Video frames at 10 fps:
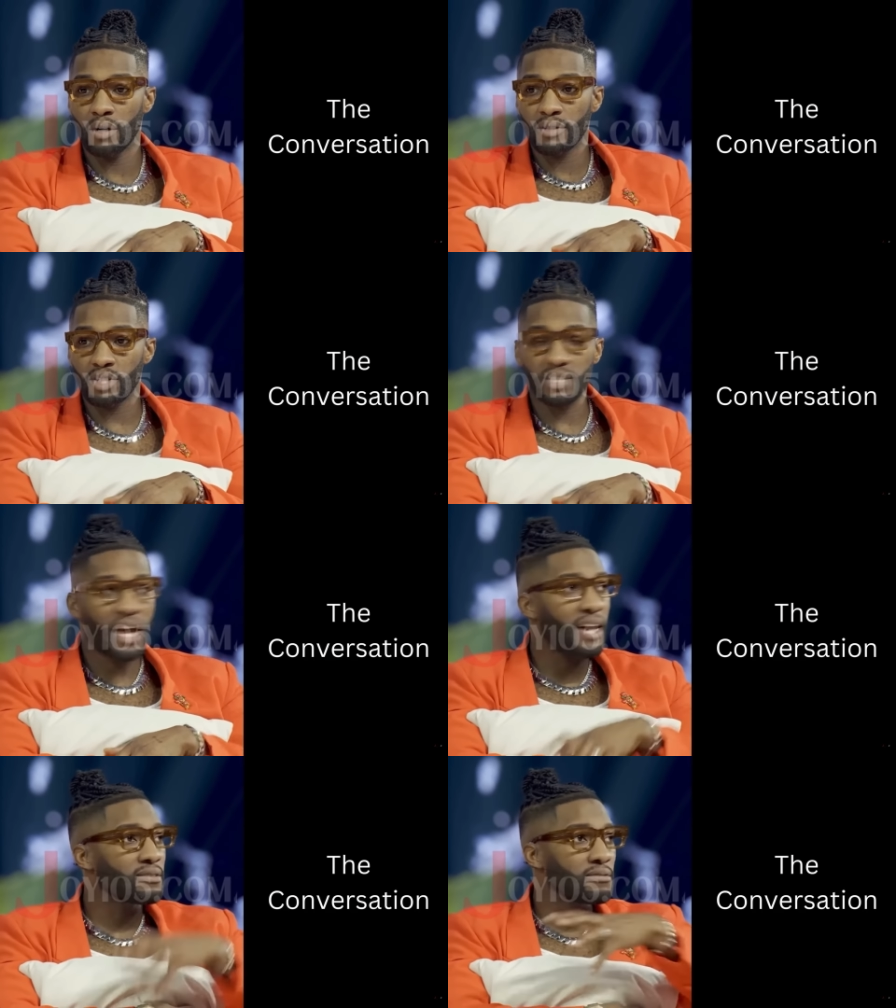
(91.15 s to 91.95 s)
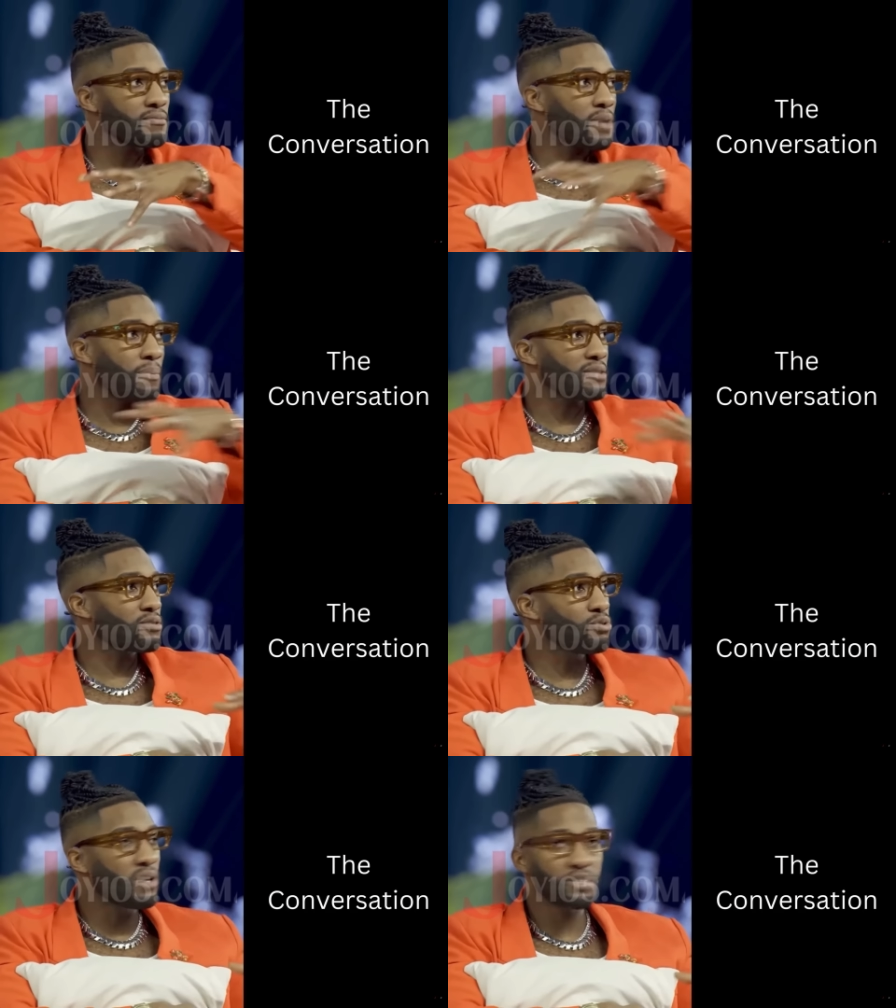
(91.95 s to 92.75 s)
just had about
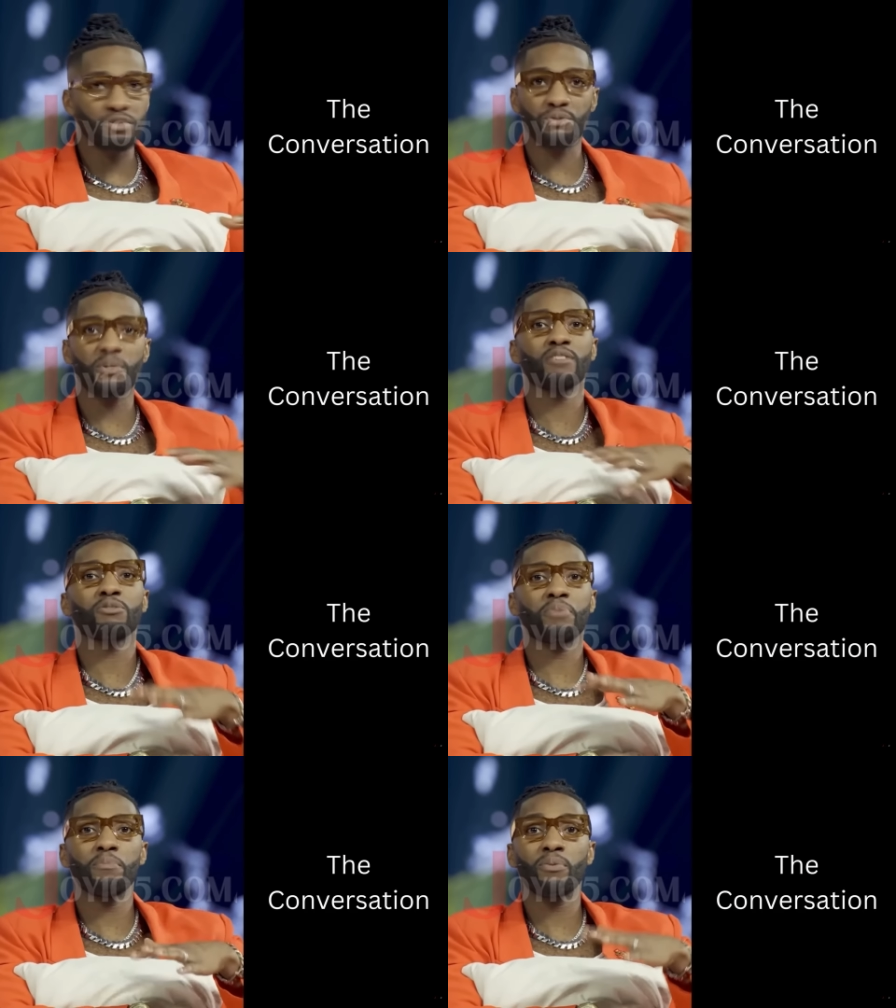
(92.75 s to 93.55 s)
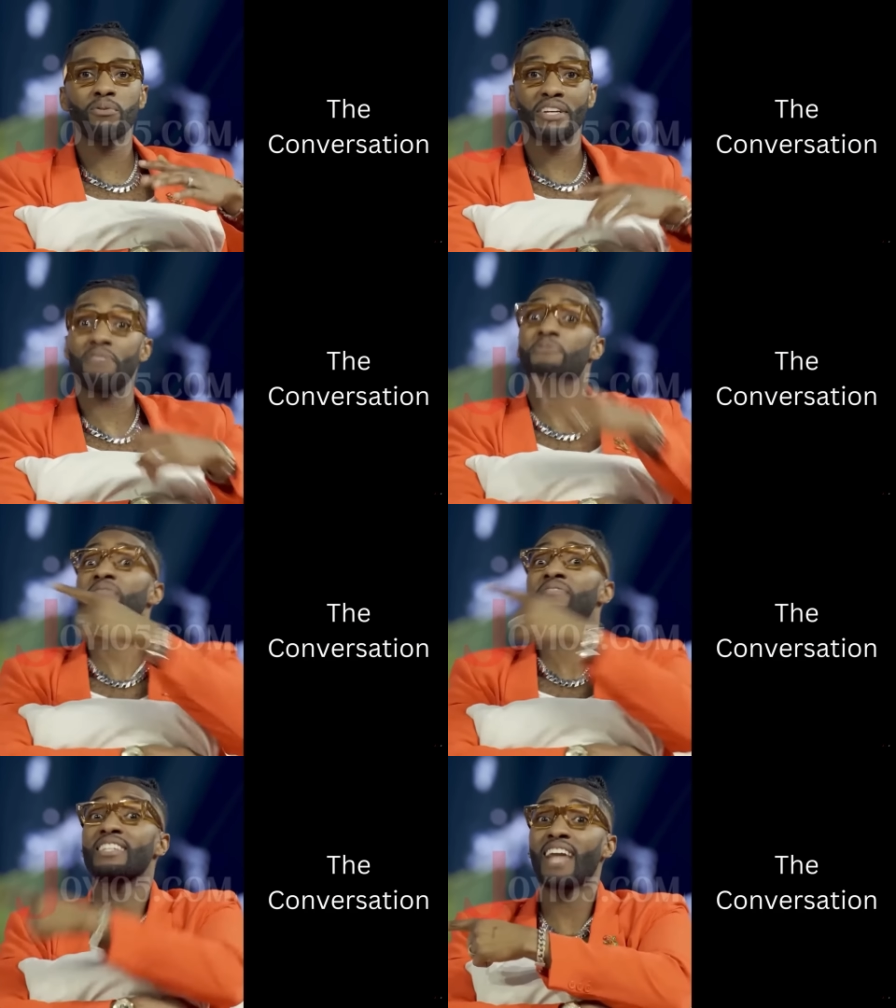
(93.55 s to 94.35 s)
200, 300 people in
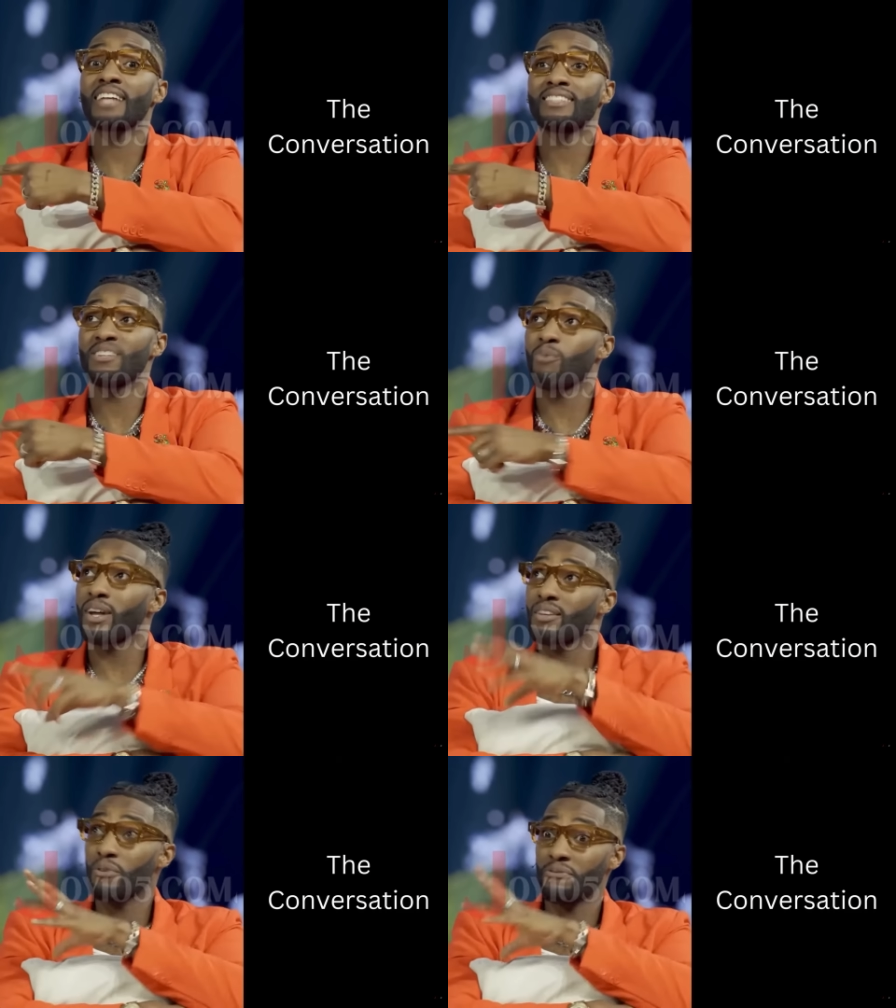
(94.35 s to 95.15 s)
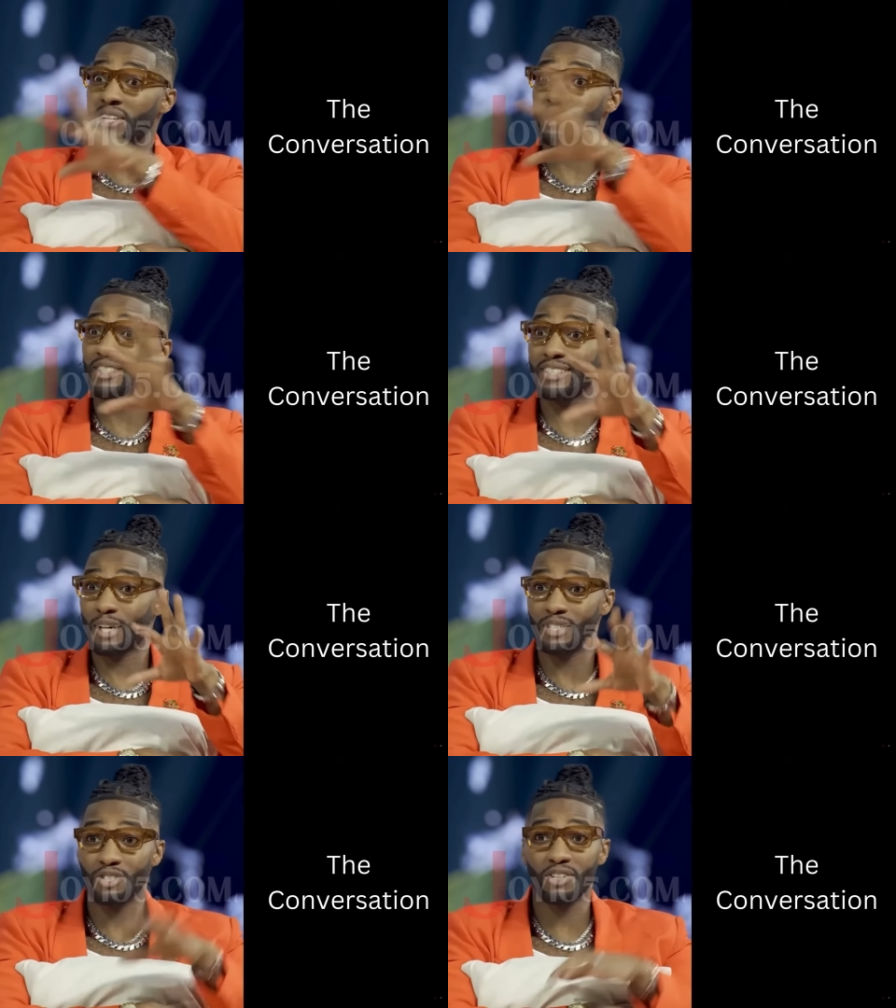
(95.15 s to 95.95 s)
1519 while they were finishing the
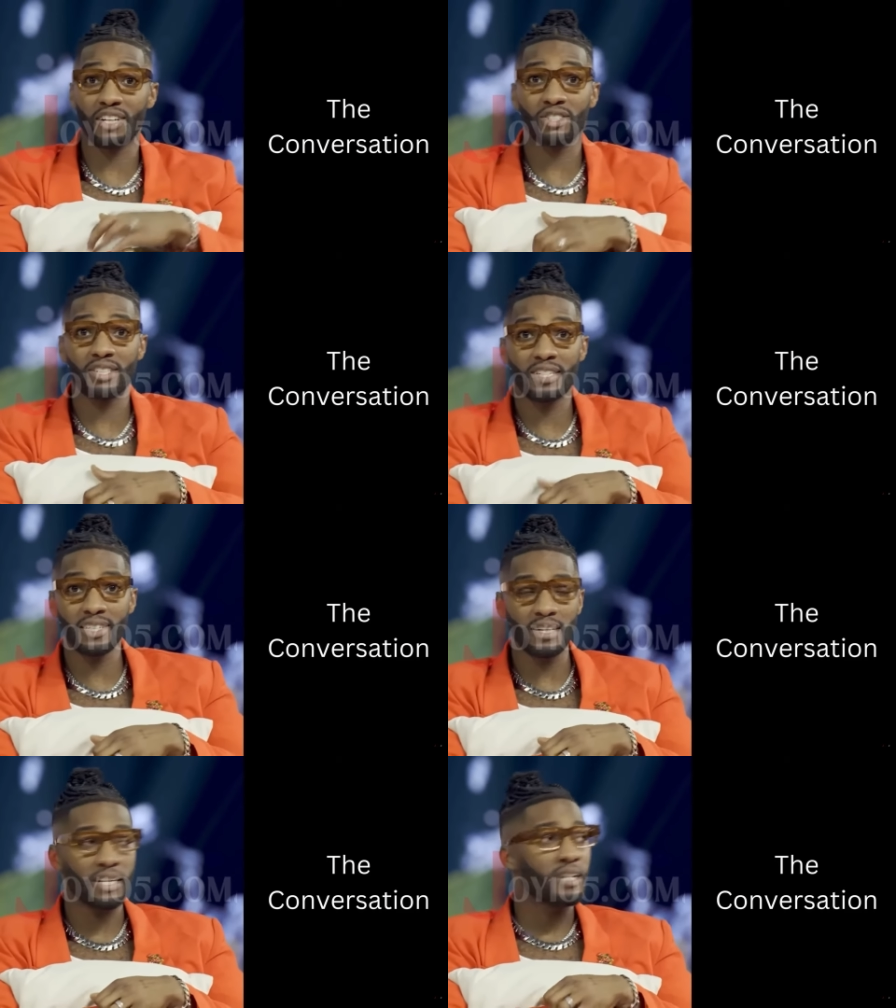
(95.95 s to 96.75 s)
construction here.